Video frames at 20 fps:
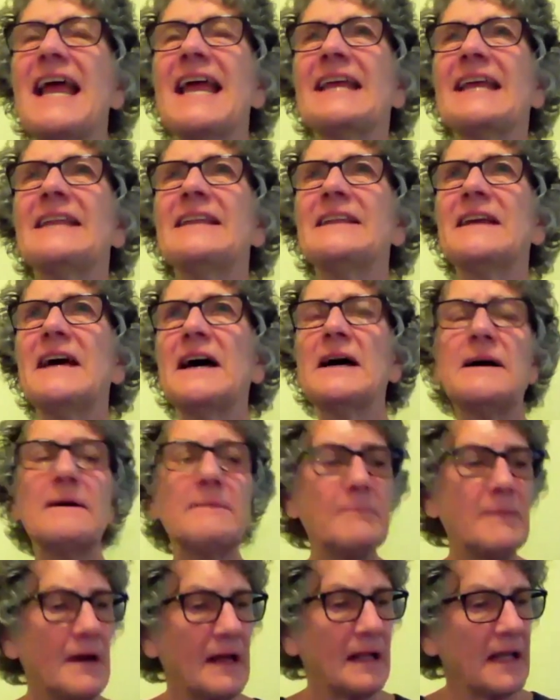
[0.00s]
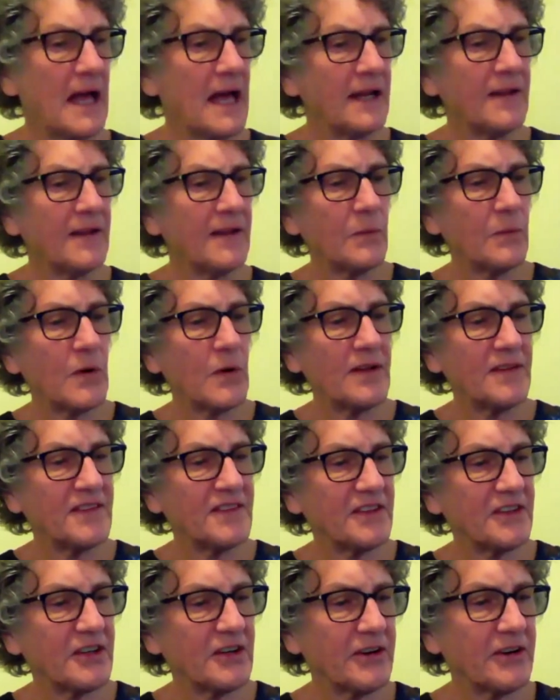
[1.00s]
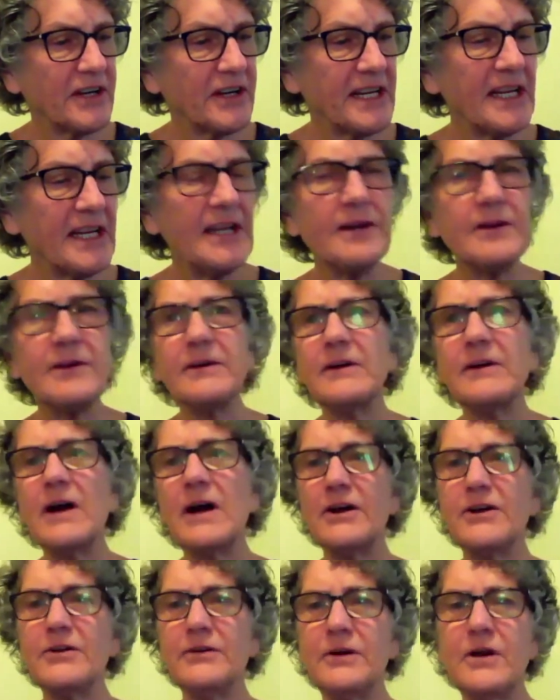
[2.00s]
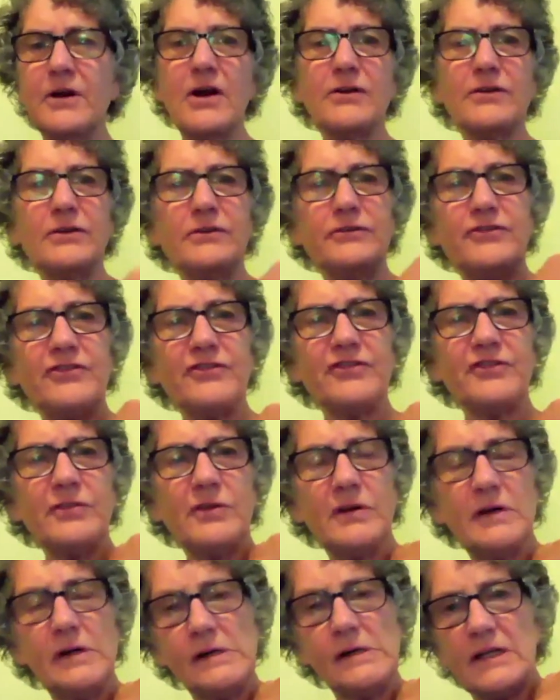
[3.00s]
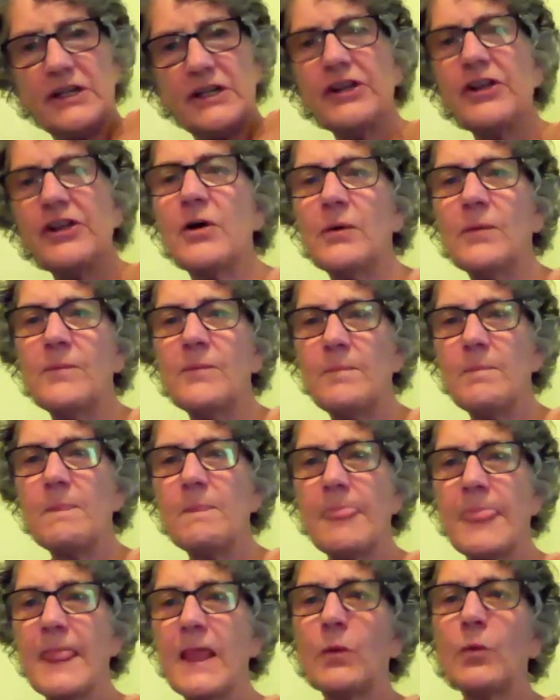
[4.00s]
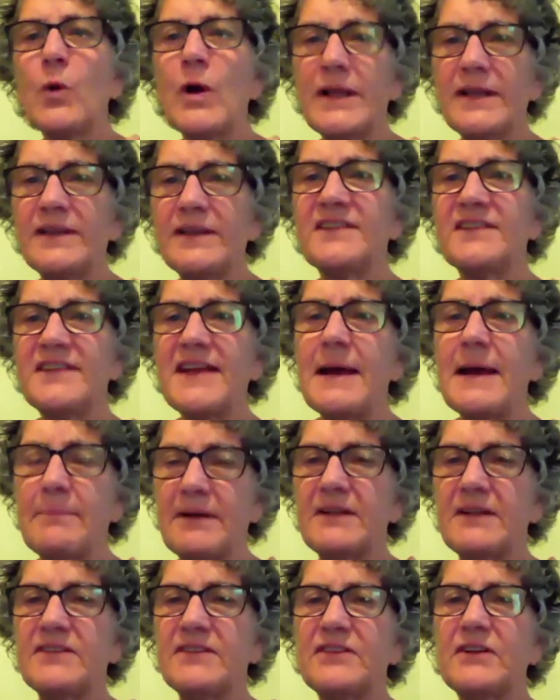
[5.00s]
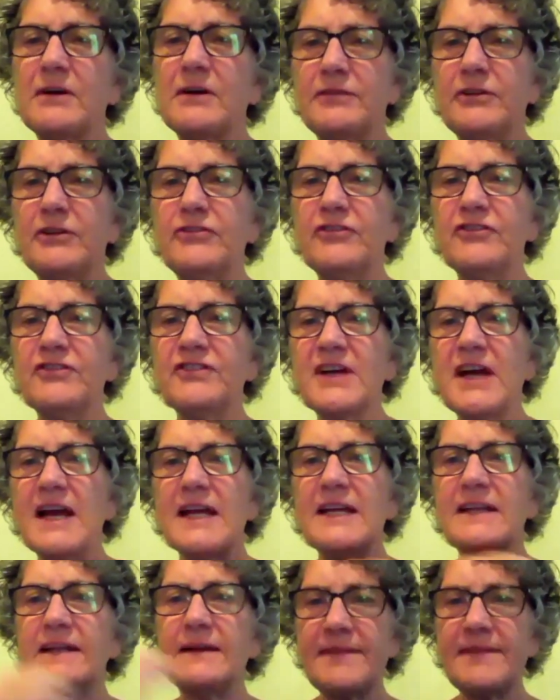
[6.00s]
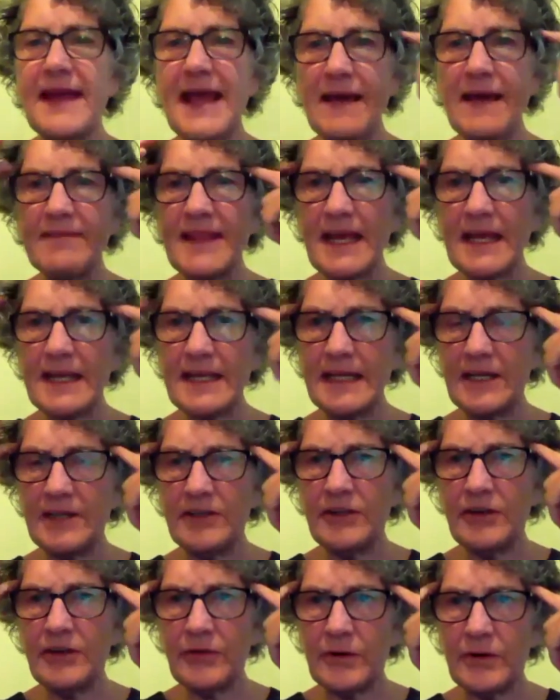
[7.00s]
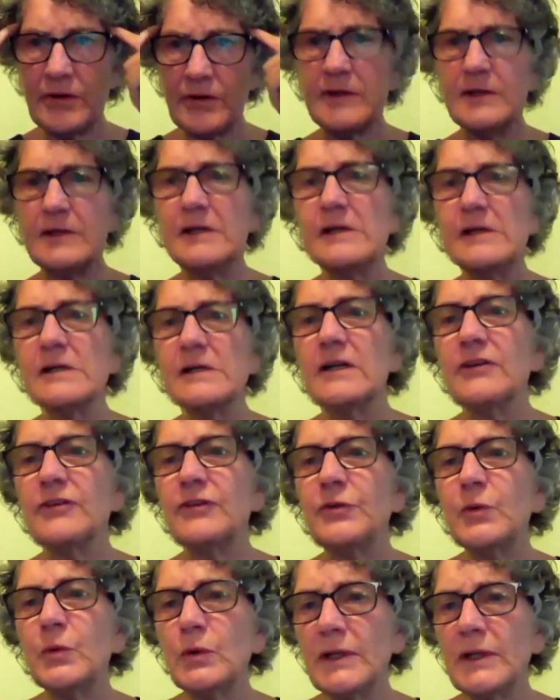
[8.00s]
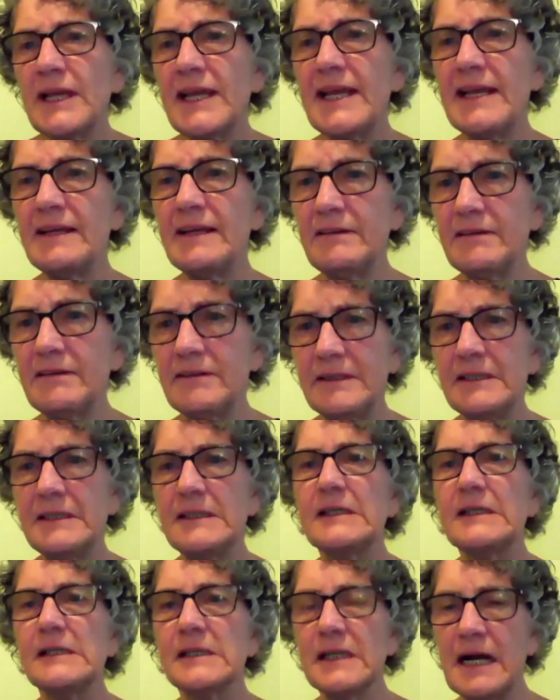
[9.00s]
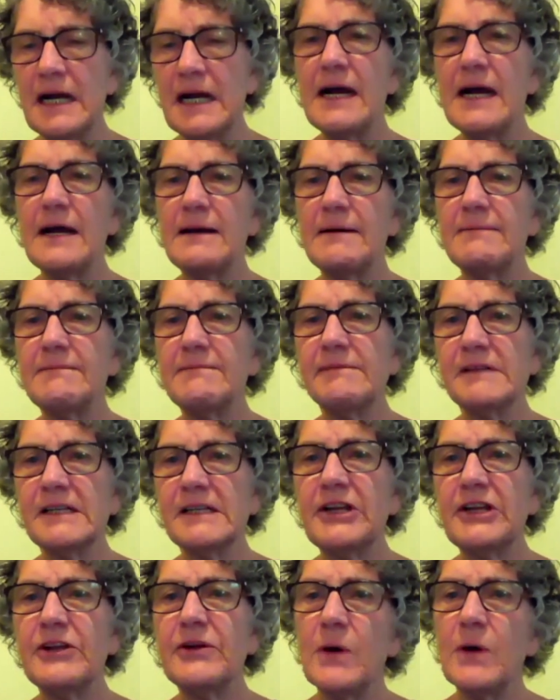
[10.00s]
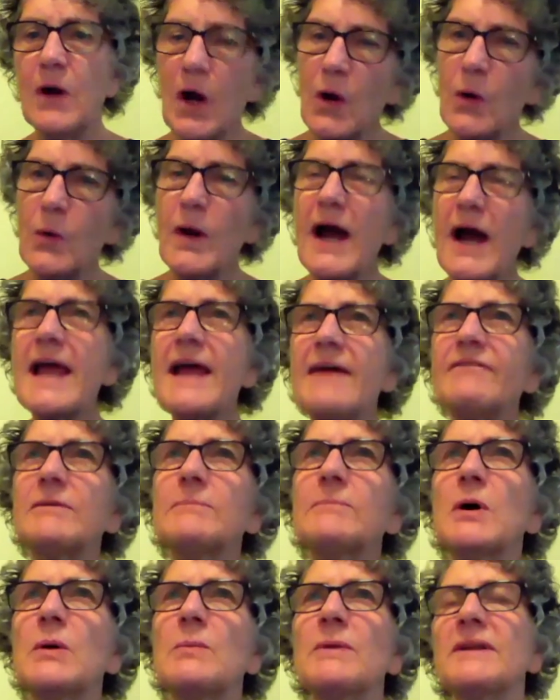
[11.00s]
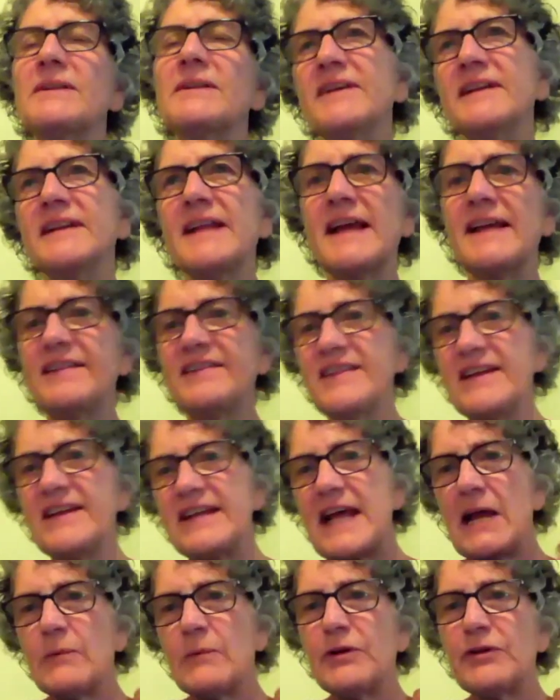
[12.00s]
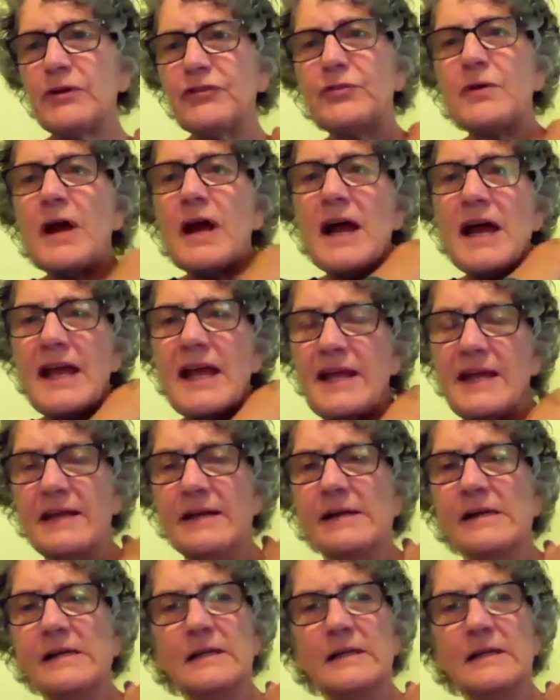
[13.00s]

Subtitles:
And a lot of the ones that are here are just, one step. And so if you just kind of have that in your toolkit of, oh, I have a moment and I said I would try,